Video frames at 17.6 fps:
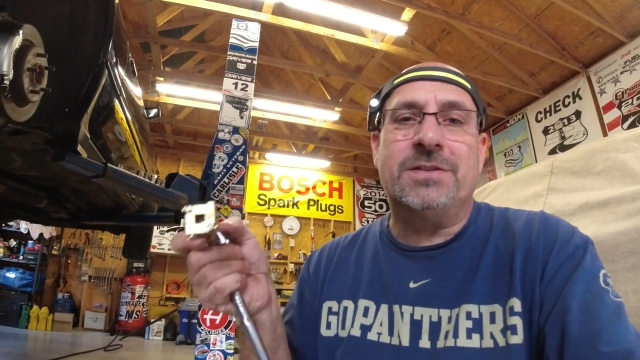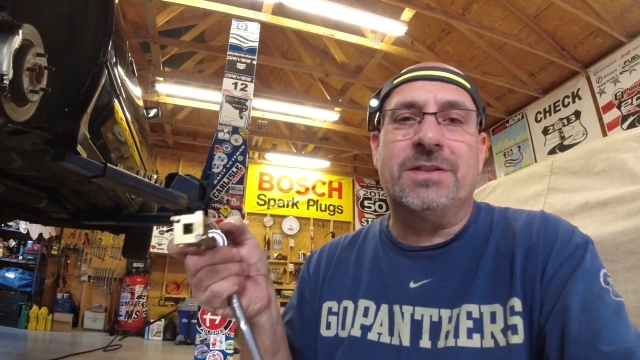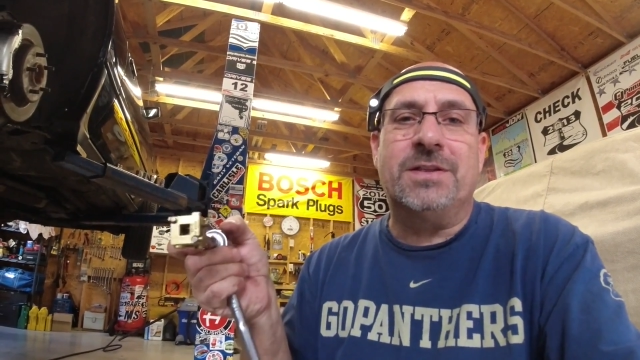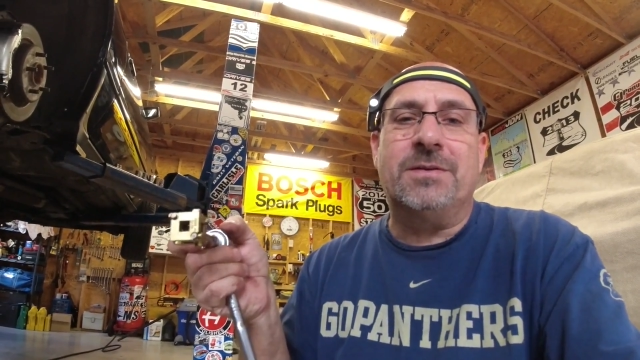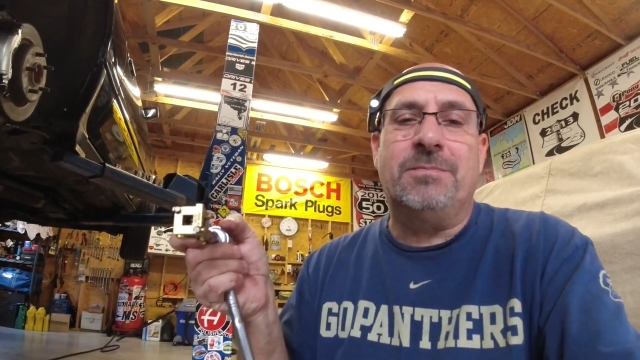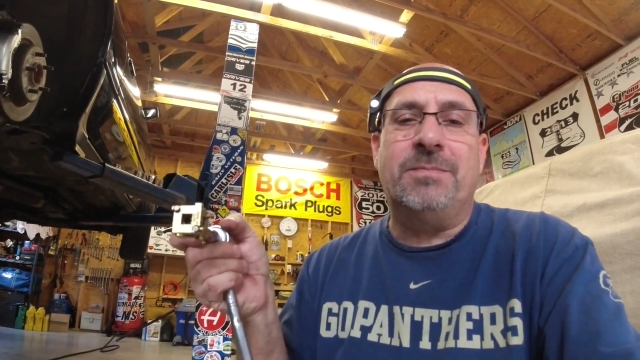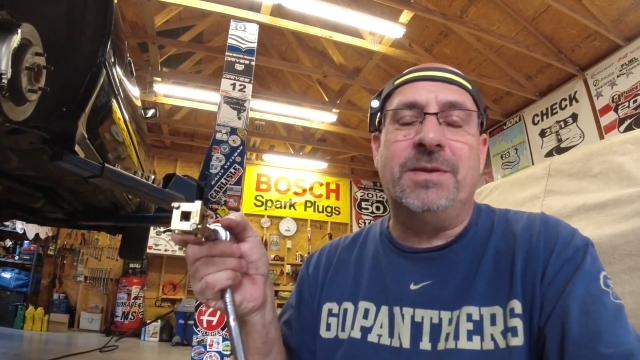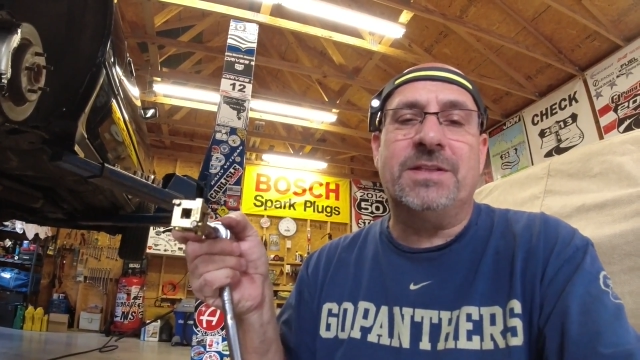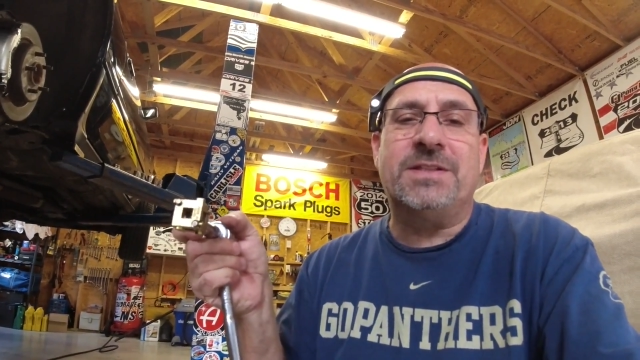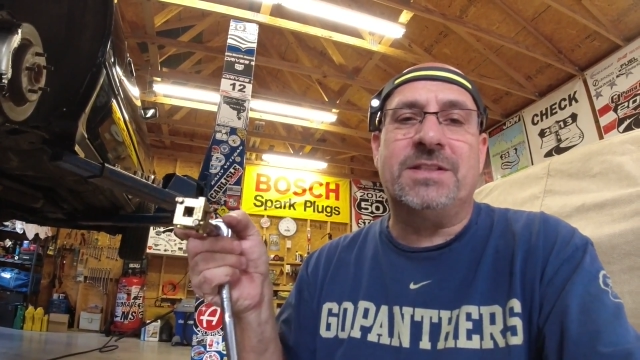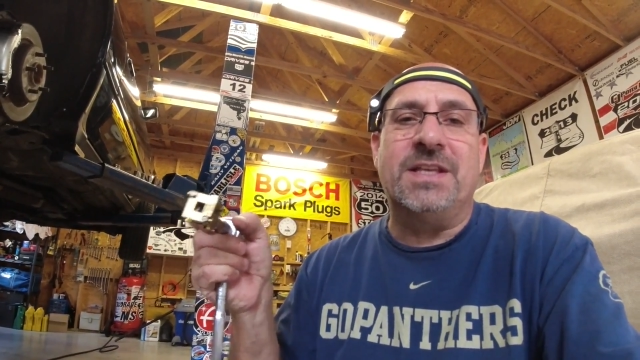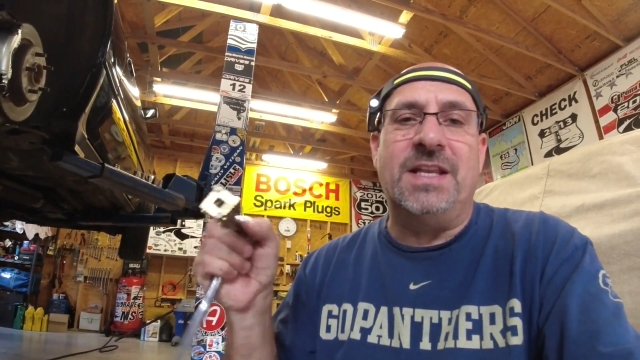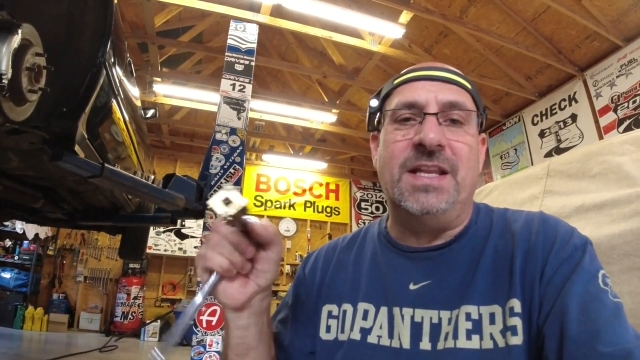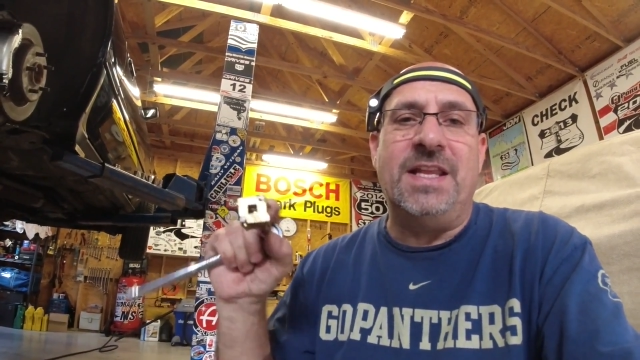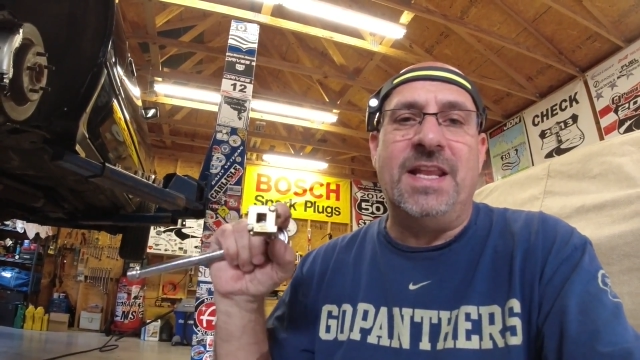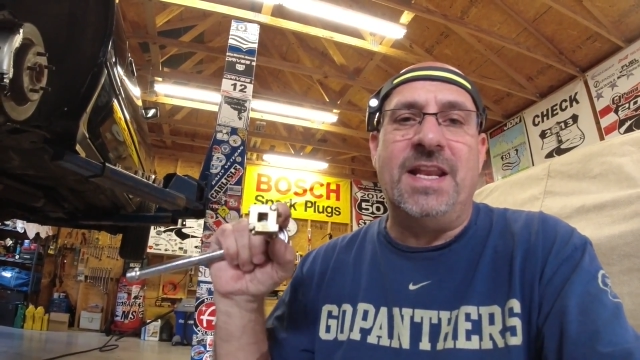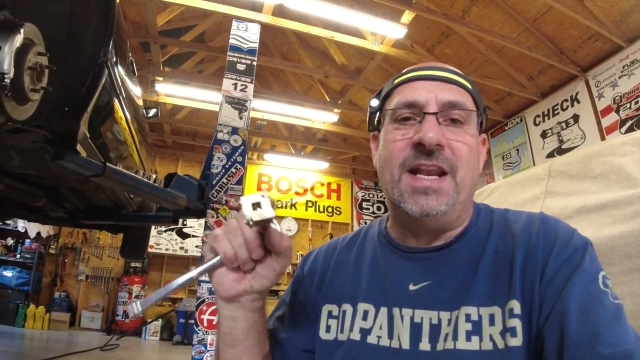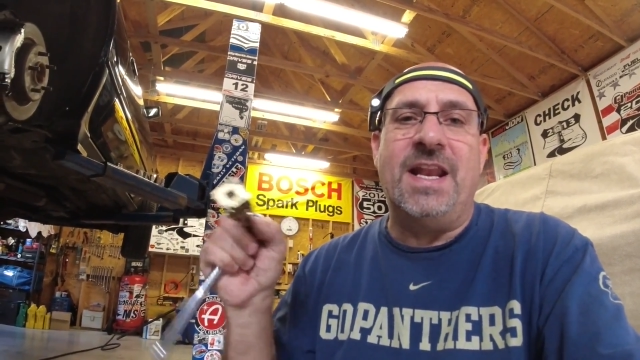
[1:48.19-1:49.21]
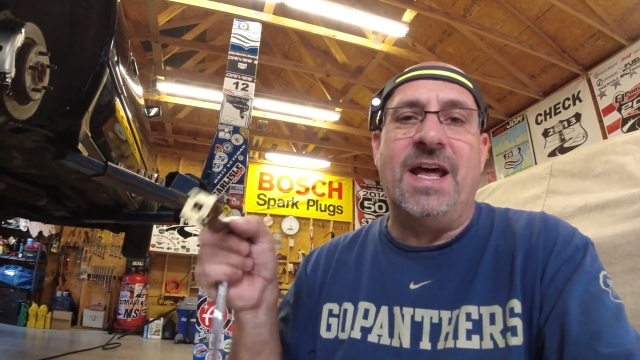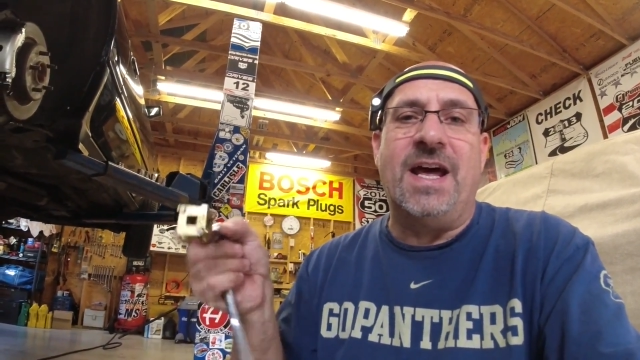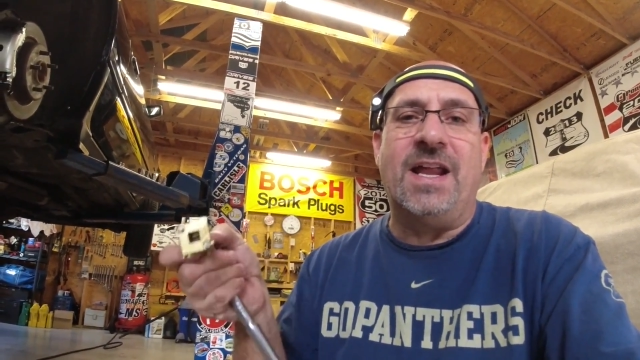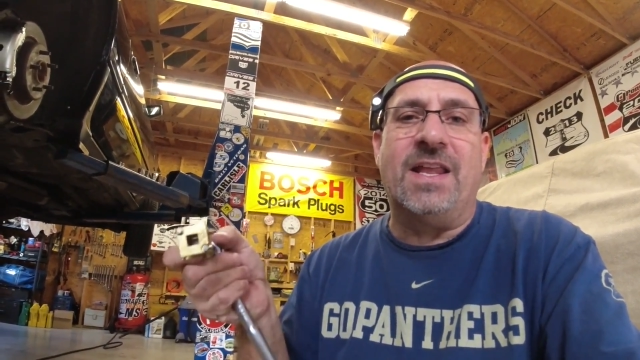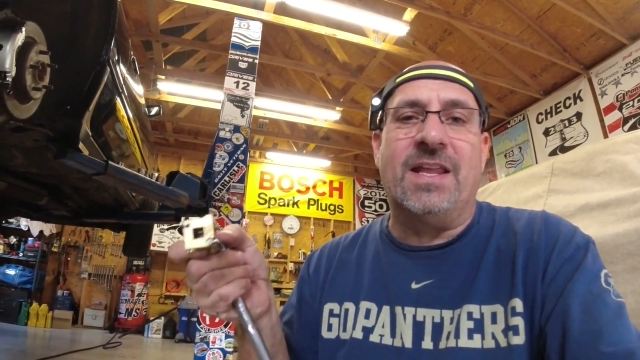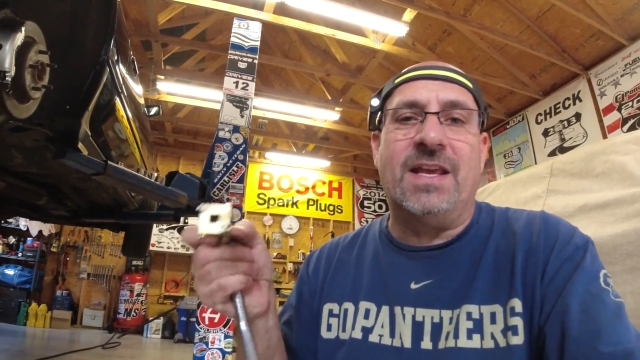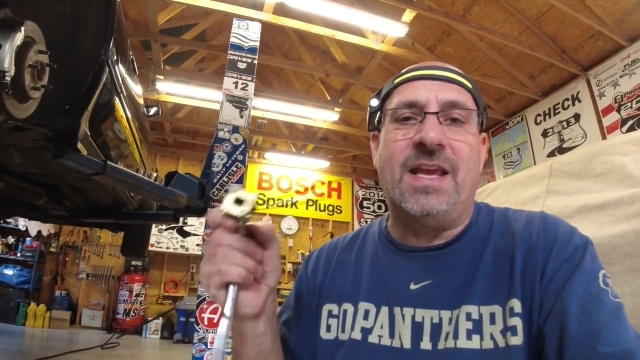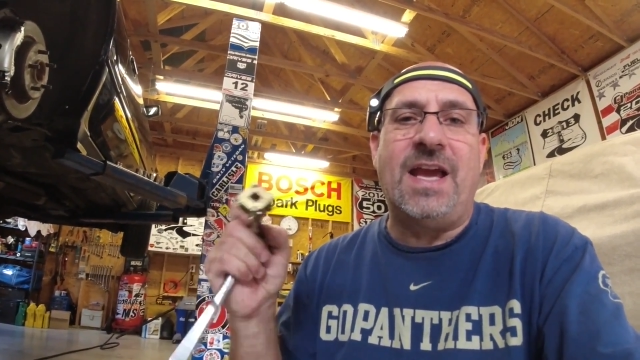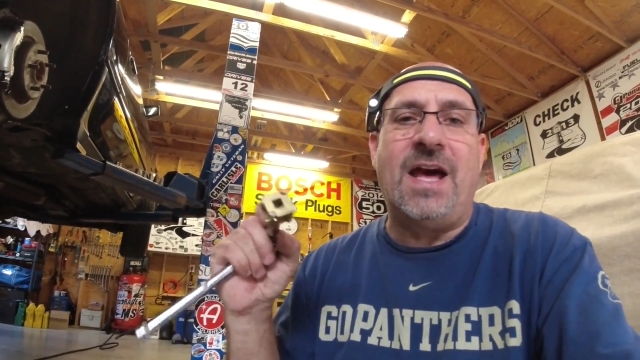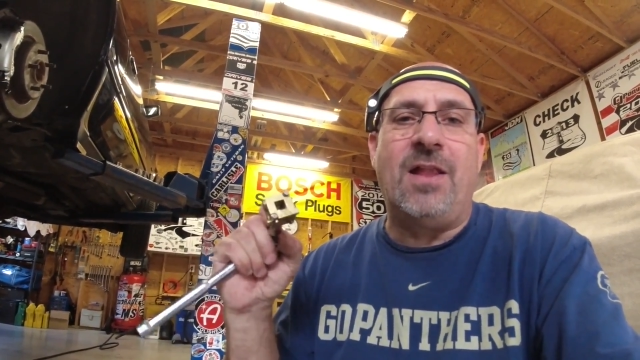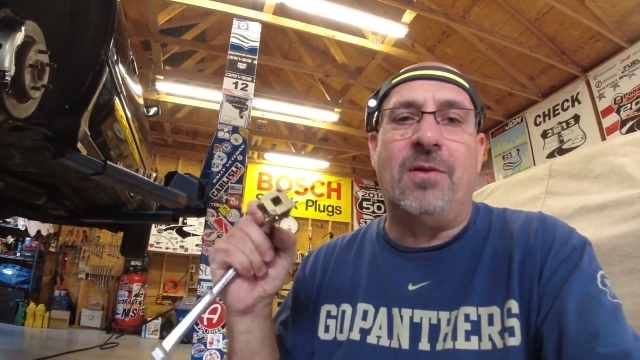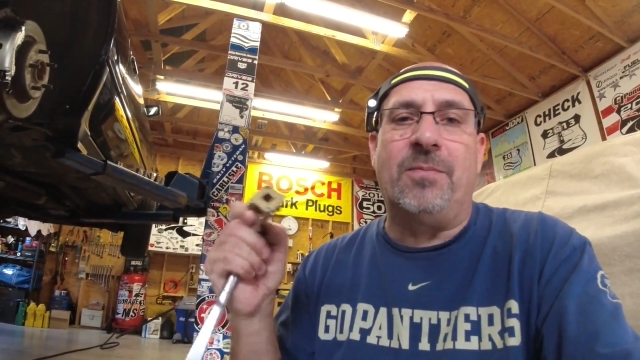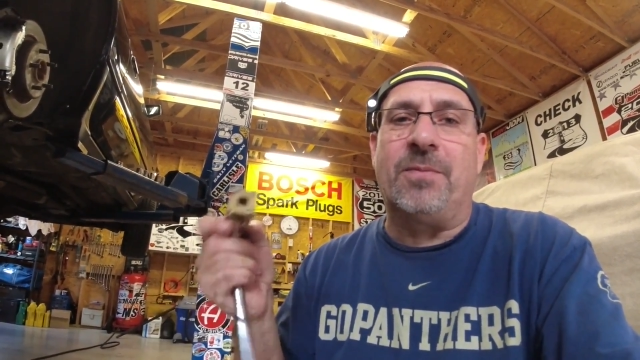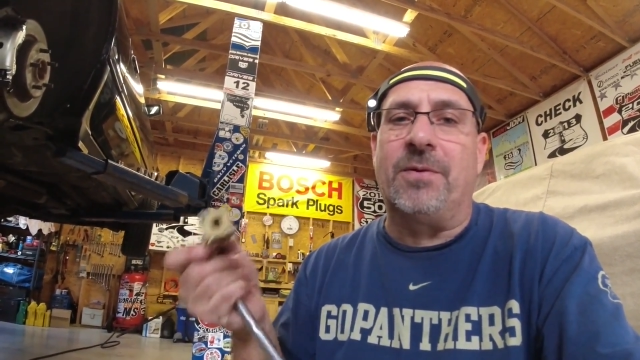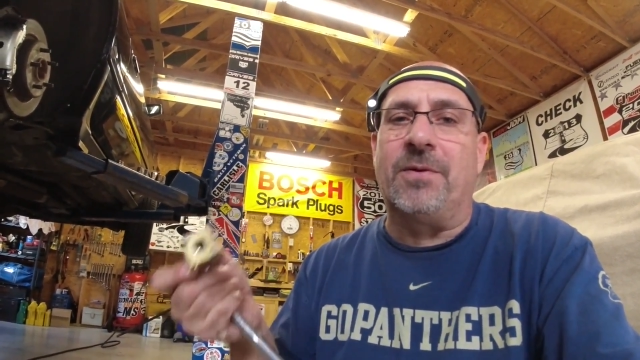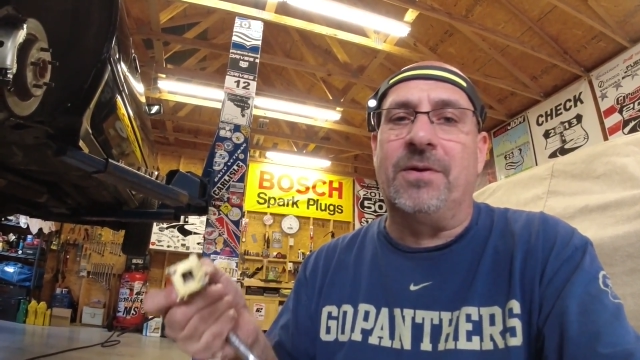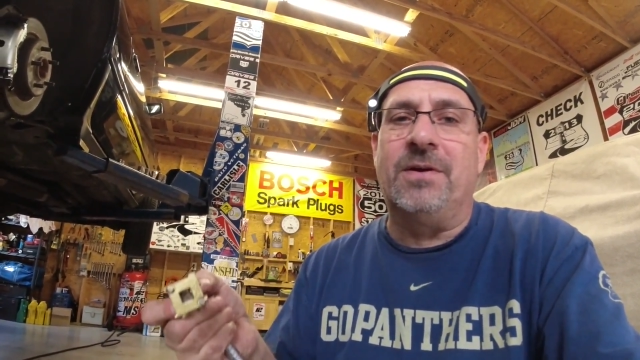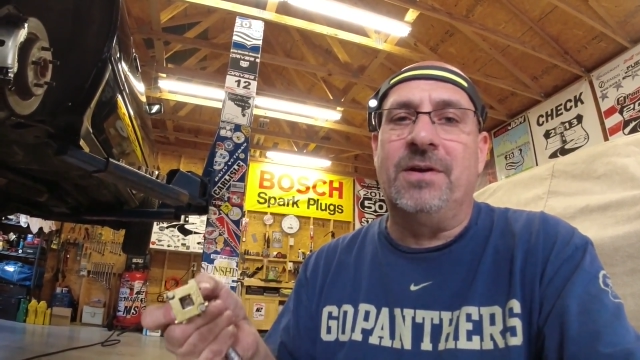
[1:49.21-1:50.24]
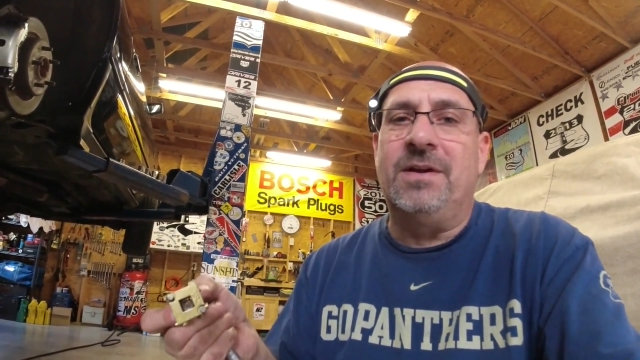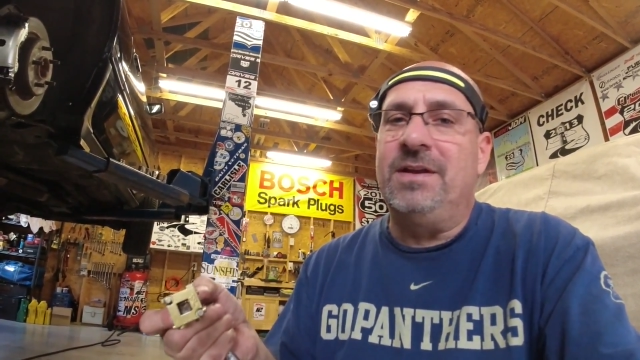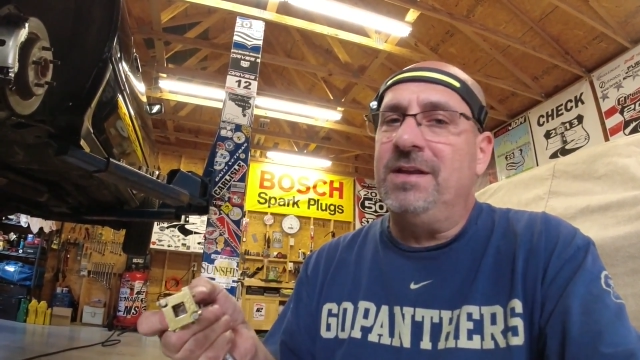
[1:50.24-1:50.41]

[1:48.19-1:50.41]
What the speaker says: the piston in and out of the caliper,